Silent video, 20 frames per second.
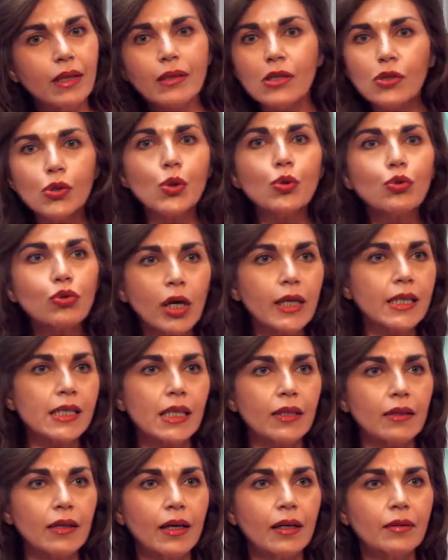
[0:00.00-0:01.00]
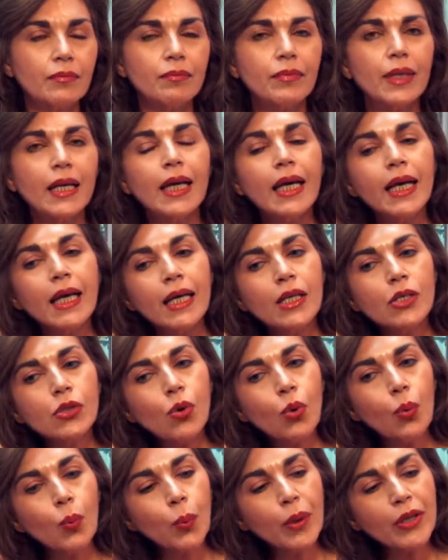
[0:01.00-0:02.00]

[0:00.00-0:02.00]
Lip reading: There's no drugs in there. So